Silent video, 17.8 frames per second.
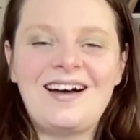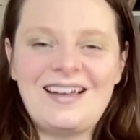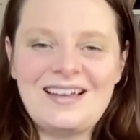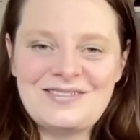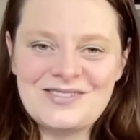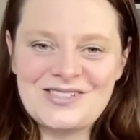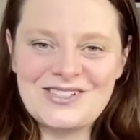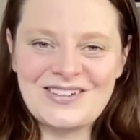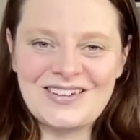I
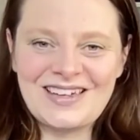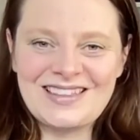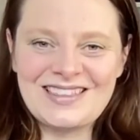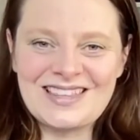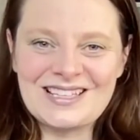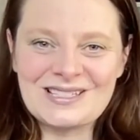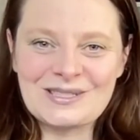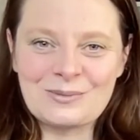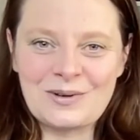am doing
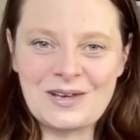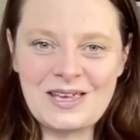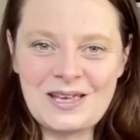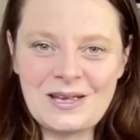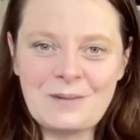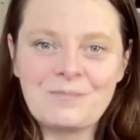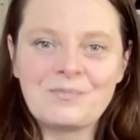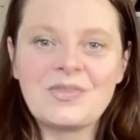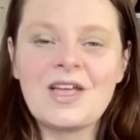it this
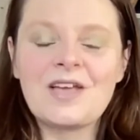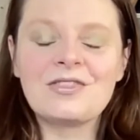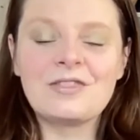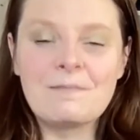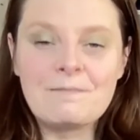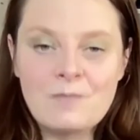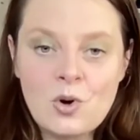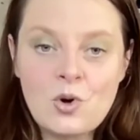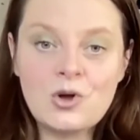week.
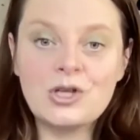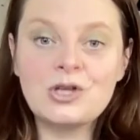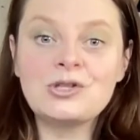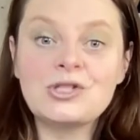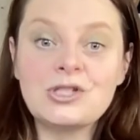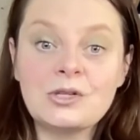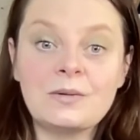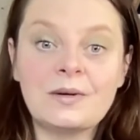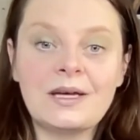The more
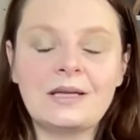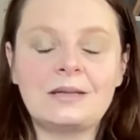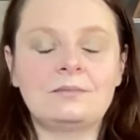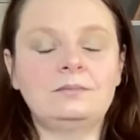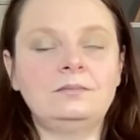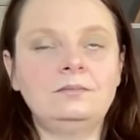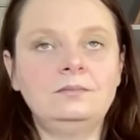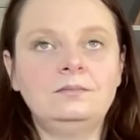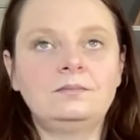you do
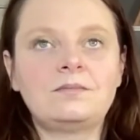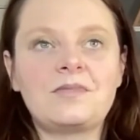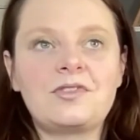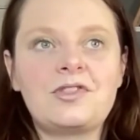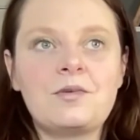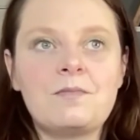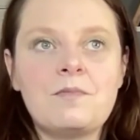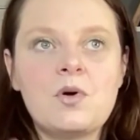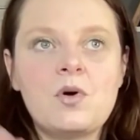it,
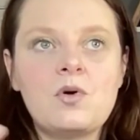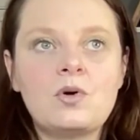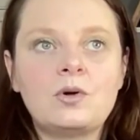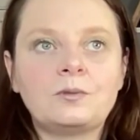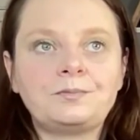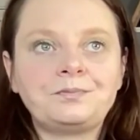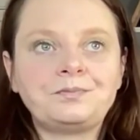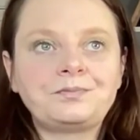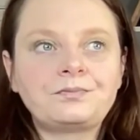the
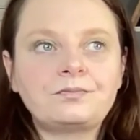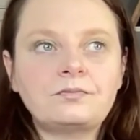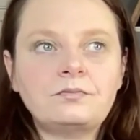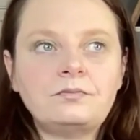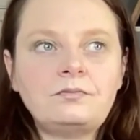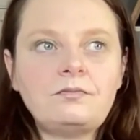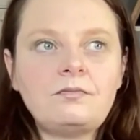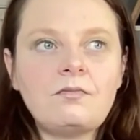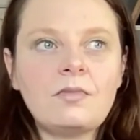more
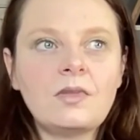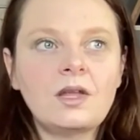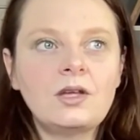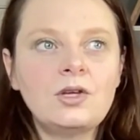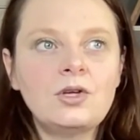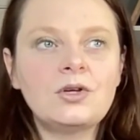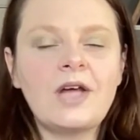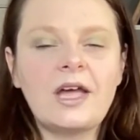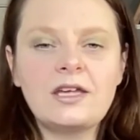
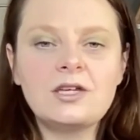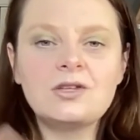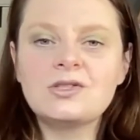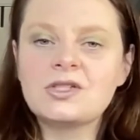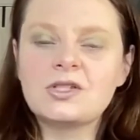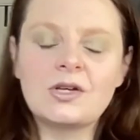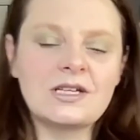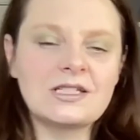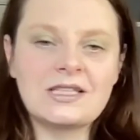you get
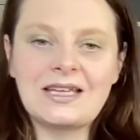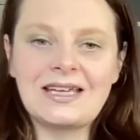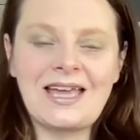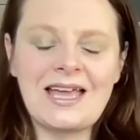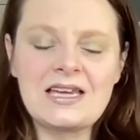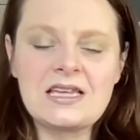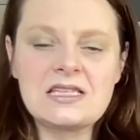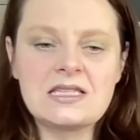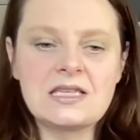used to it. It's
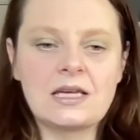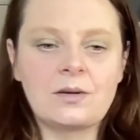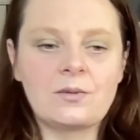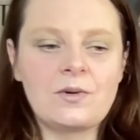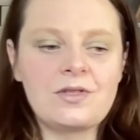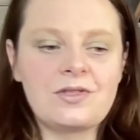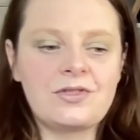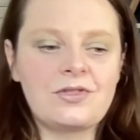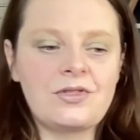like
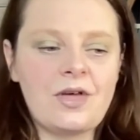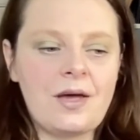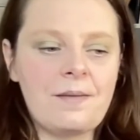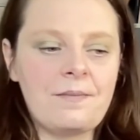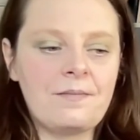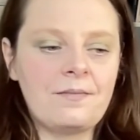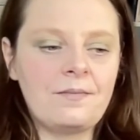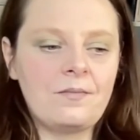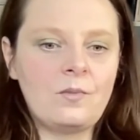anything
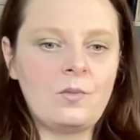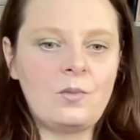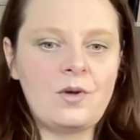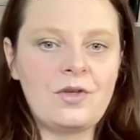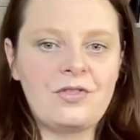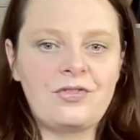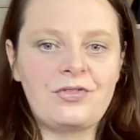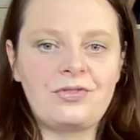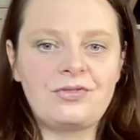
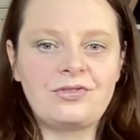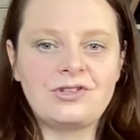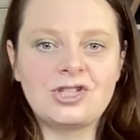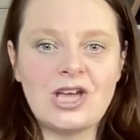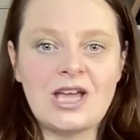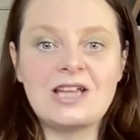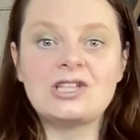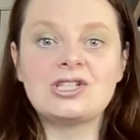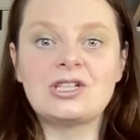with
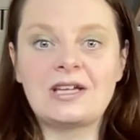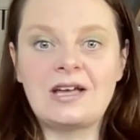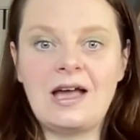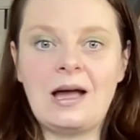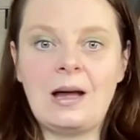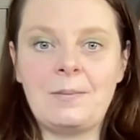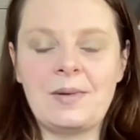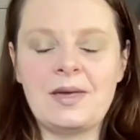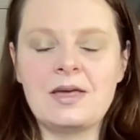changing
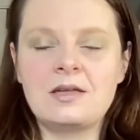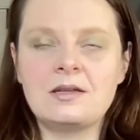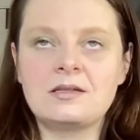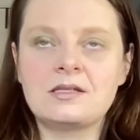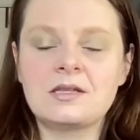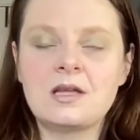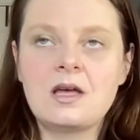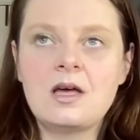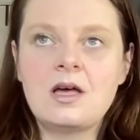
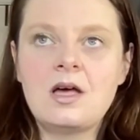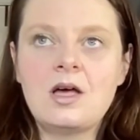habits.